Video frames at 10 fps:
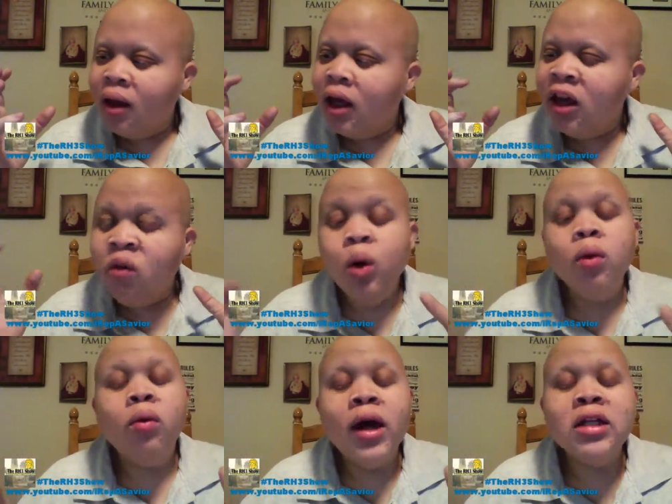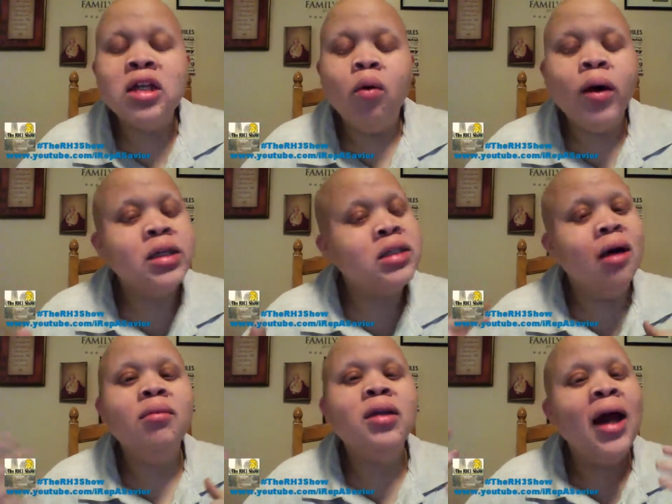if we were raised that way
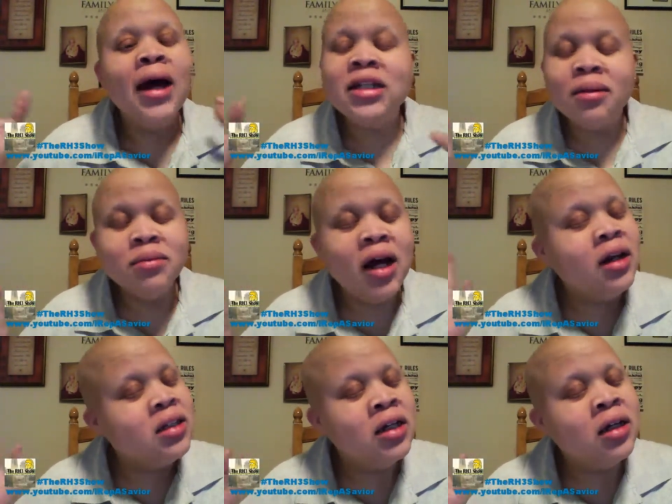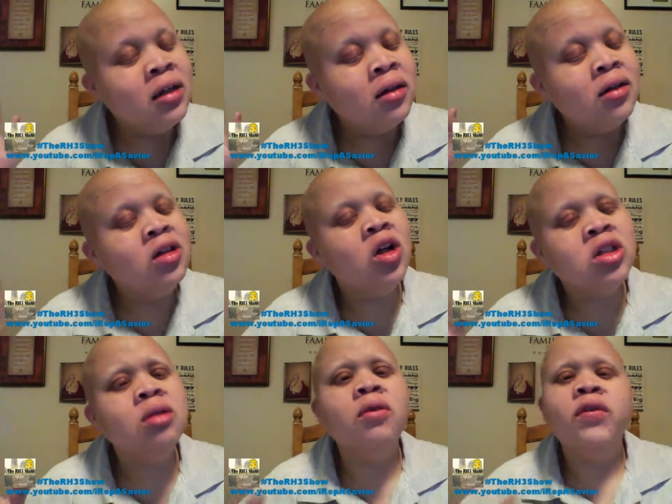some nine times out of ten you know
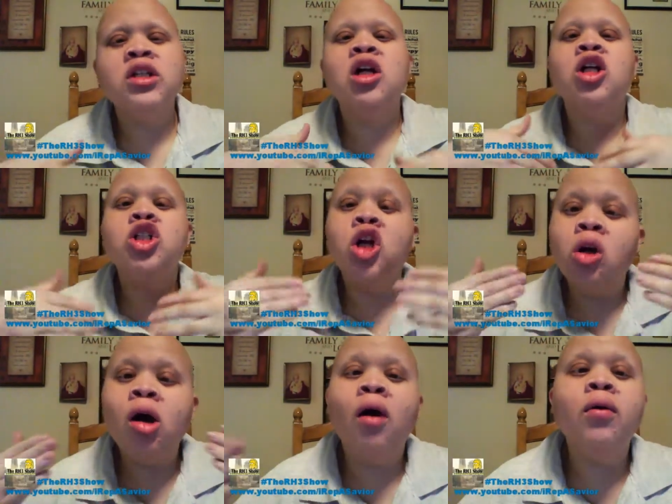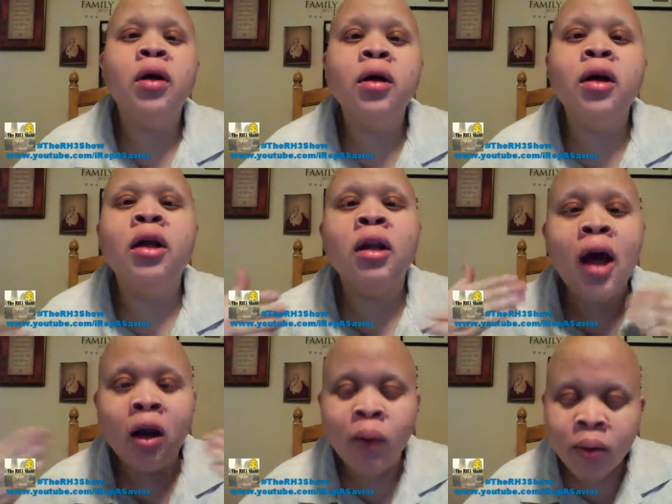some of us going to turn out good in
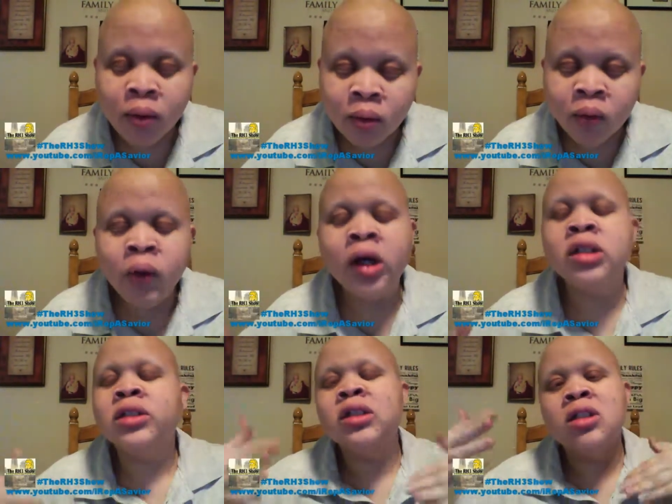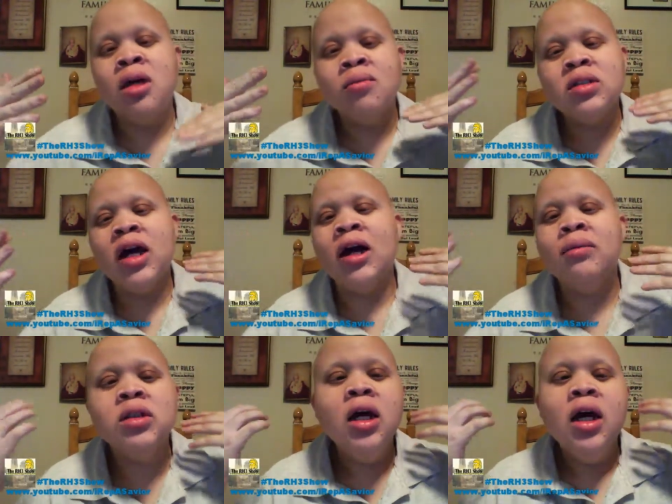how the way we were raised and
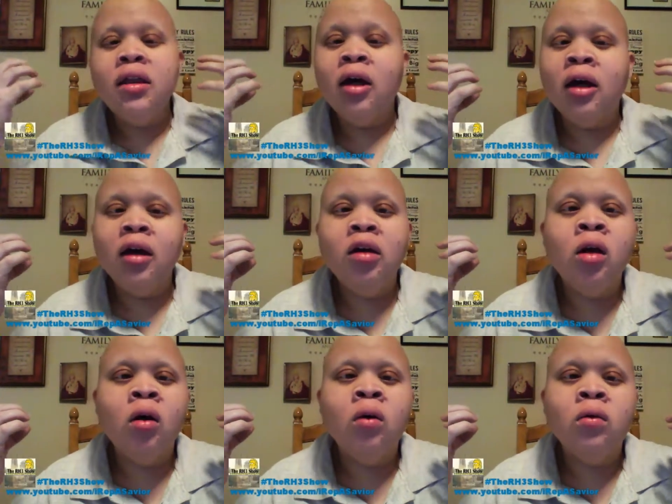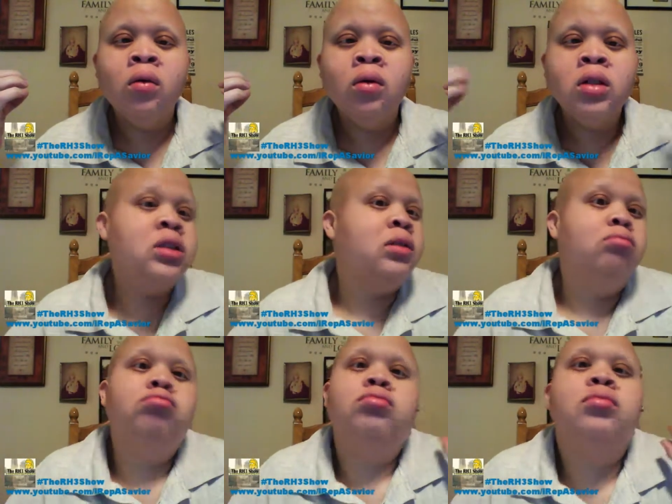sometimes that you know
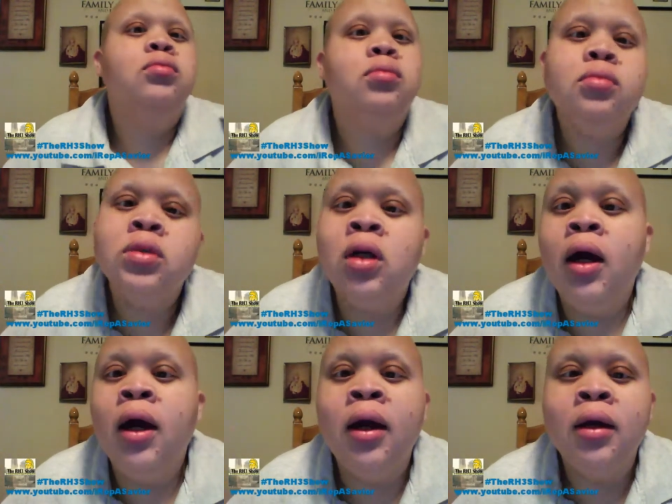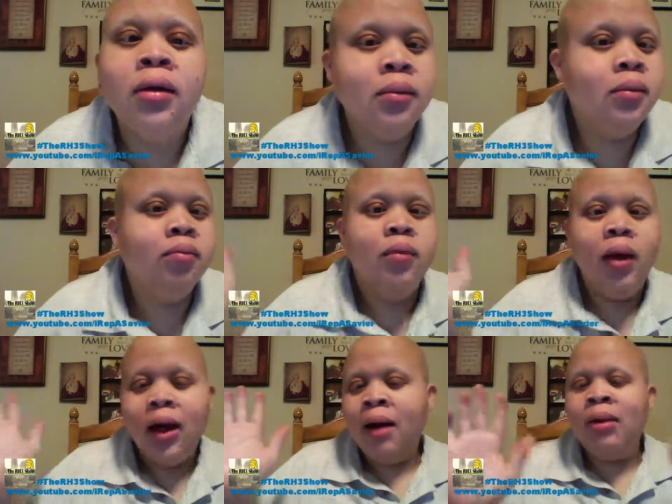you know hey
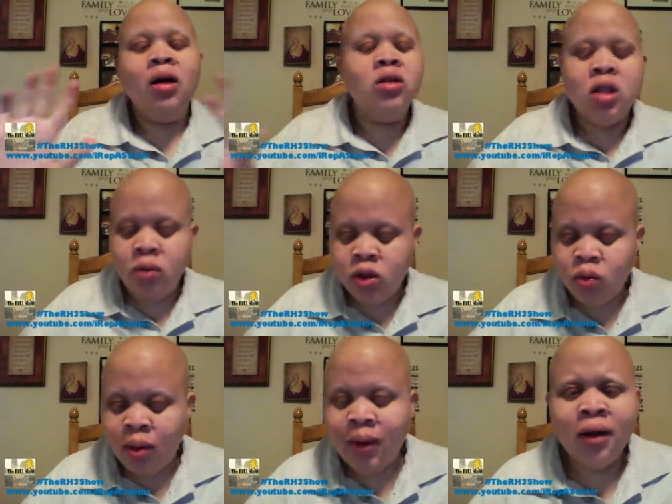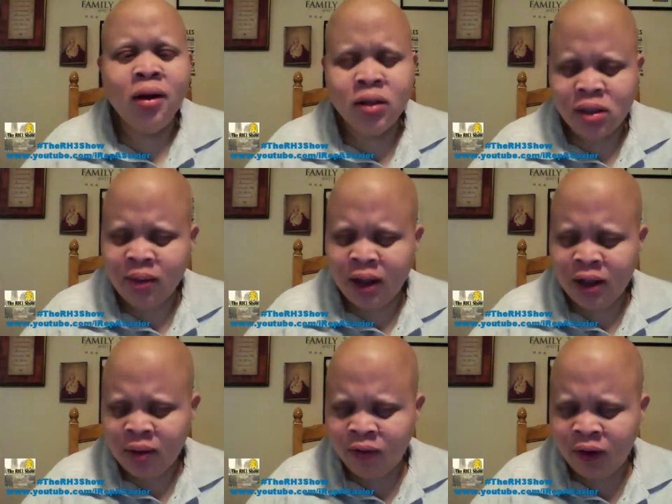I'm not gonna say which one, but I know somebody in
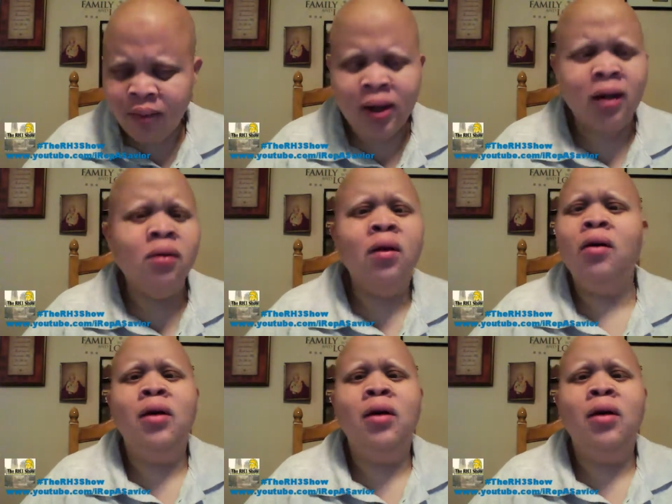my family. I don't know.